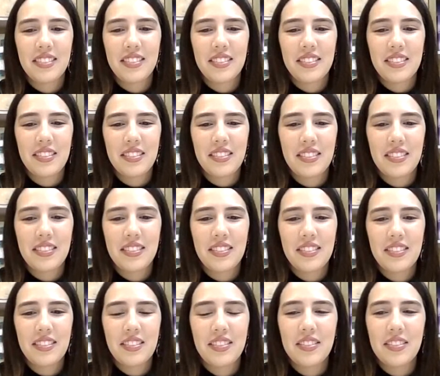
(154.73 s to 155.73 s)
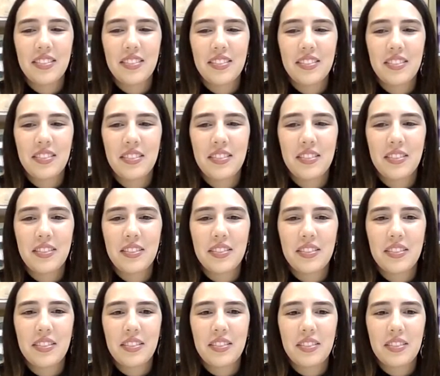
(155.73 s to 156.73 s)

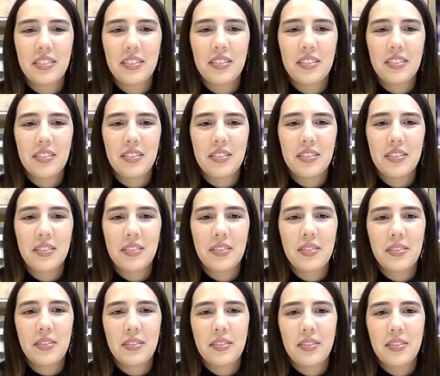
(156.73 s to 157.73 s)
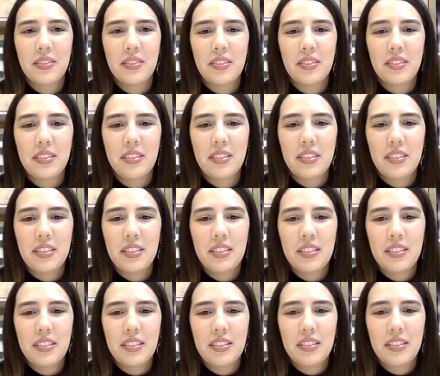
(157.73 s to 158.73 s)

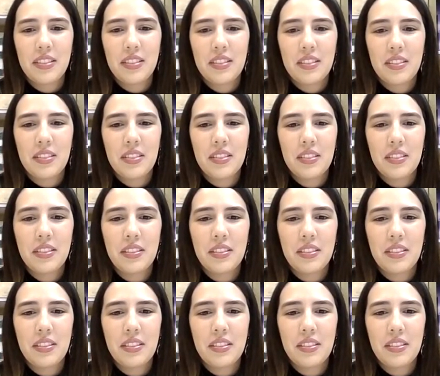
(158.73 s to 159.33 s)
The person shown says nothing.